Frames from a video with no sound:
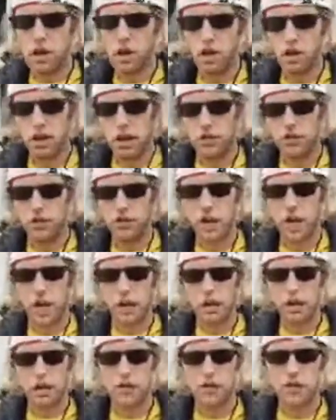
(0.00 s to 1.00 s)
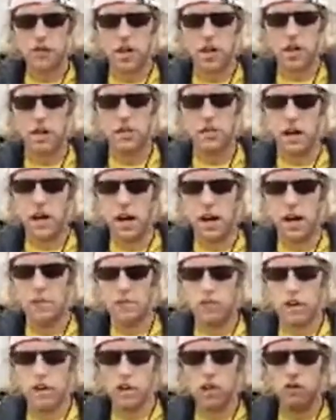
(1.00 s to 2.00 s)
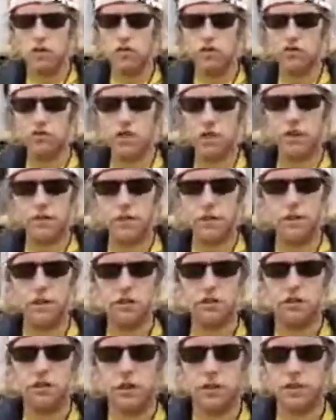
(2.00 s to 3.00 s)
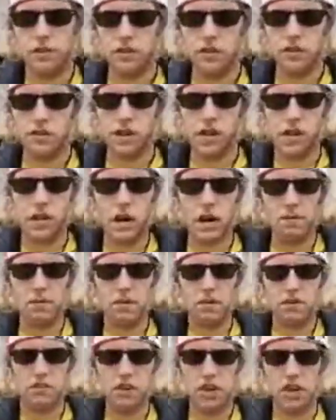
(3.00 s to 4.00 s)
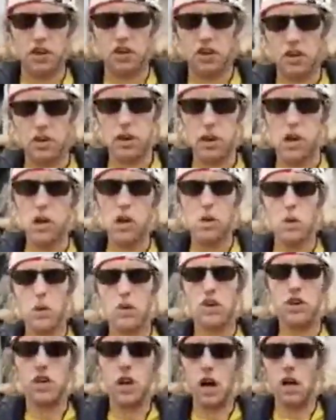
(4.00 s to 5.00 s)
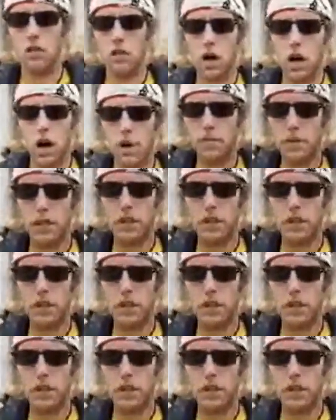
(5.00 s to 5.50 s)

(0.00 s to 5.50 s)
and shall at stated times receive for their services a compensation which shall not be